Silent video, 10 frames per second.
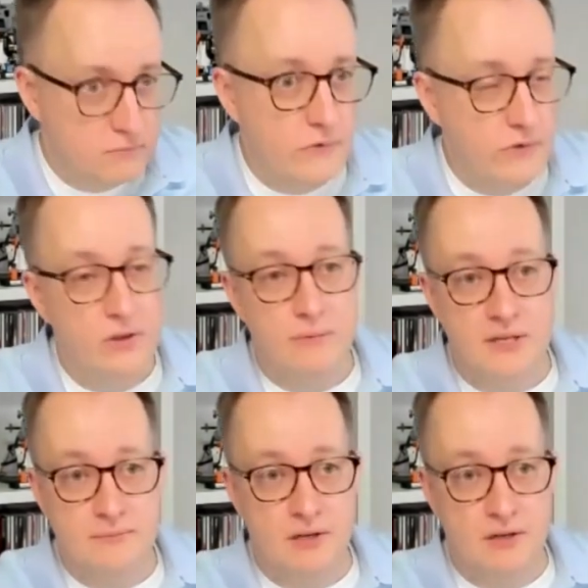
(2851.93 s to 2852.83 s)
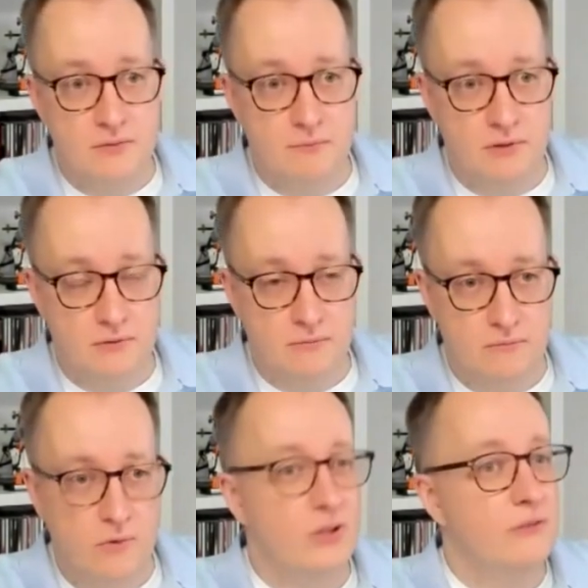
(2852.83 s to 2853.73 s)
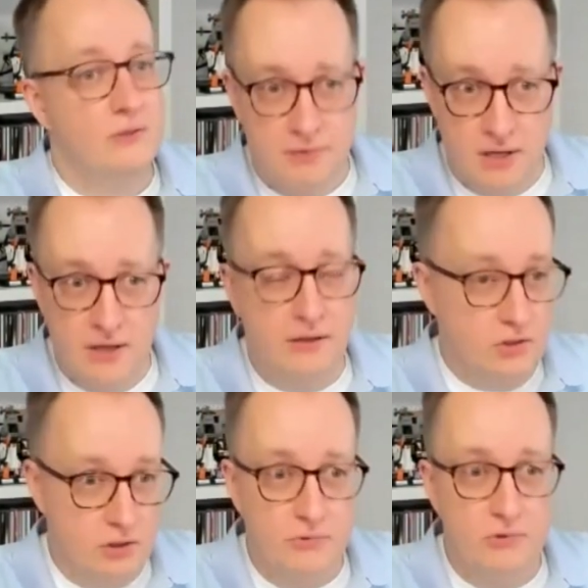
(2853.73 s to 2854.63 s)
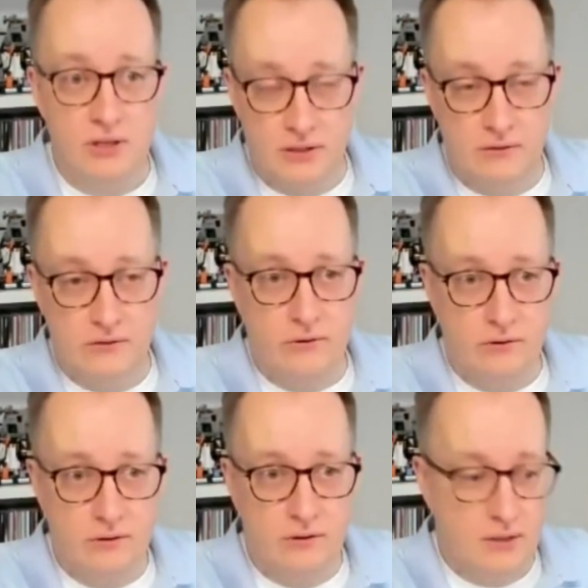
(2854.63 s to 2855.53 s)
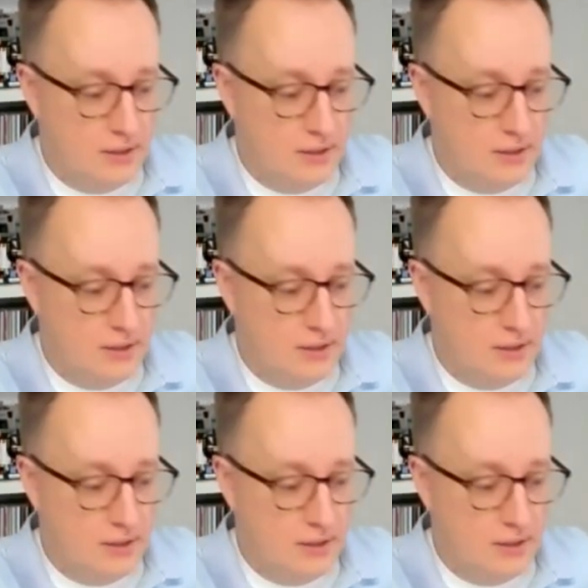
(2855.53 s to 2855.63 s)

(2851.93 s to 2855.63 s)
skill-based management, or even applying a job grading and so on.